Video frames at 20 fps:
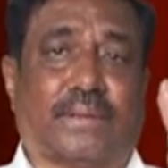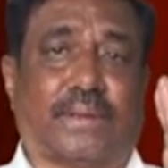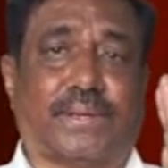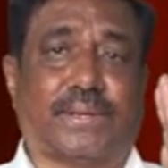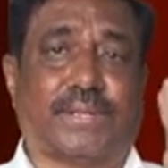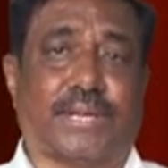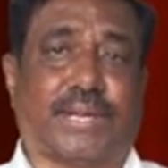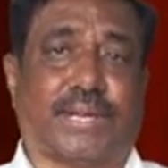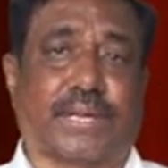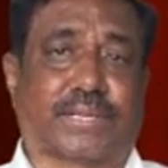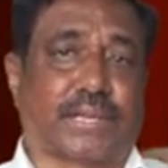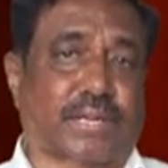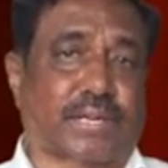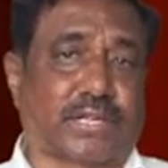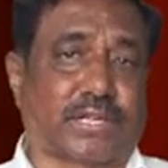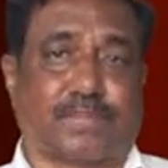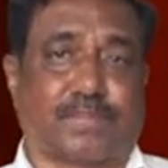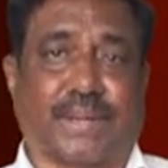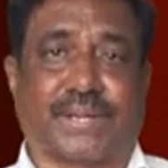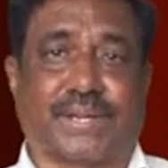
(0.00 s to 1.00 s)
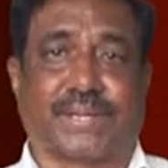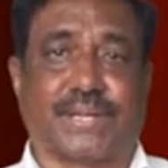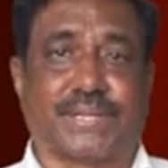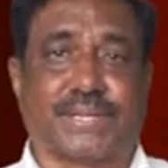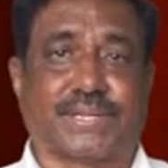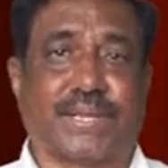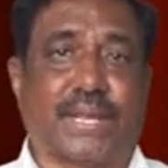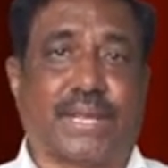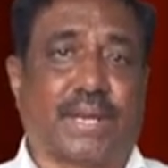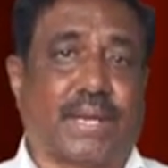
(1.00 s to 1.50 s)
genus and
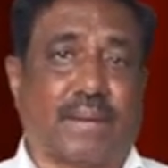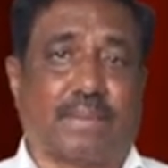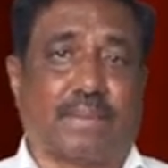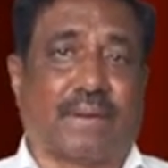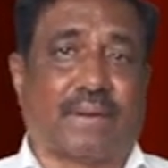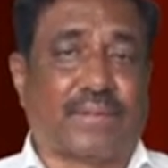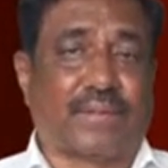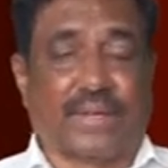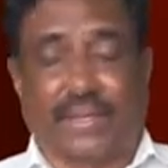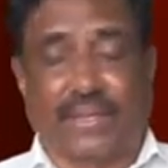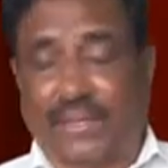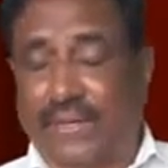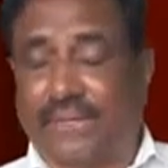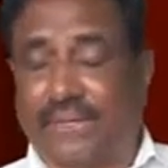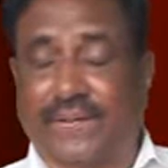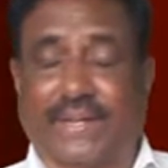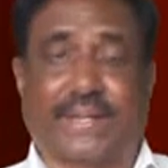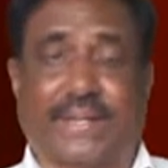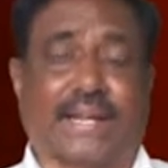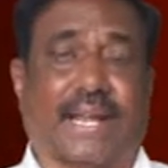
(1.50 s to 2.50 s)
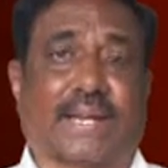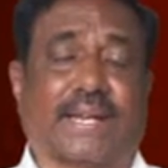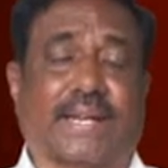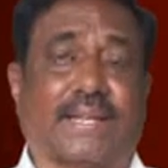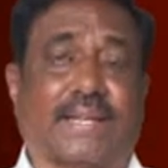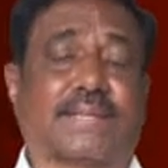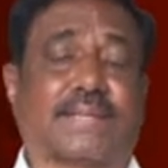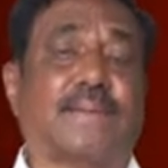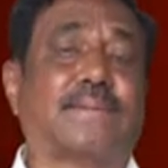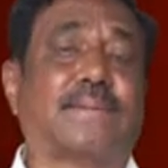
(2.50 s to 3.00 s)
species name of different
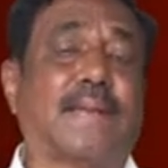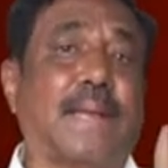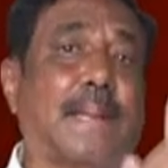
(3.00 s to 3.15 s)
organisms.